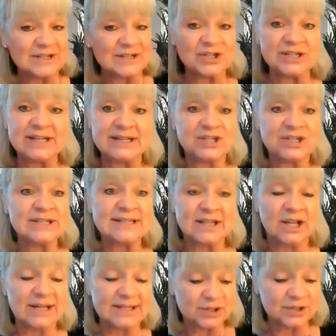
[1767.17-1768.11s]

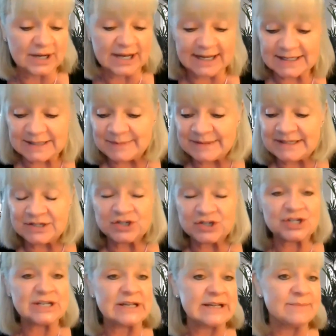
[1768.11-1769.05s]
She's lost her husband.
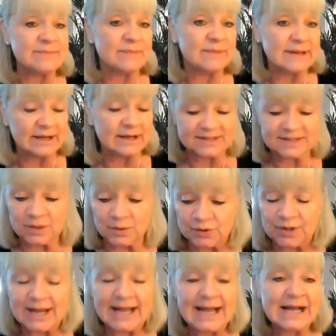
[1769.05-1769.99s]
She
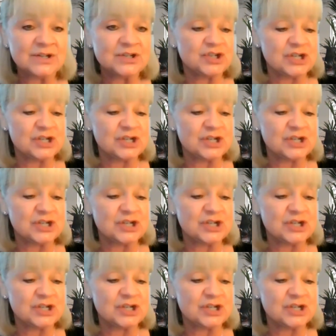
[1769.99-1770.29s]
sold her house.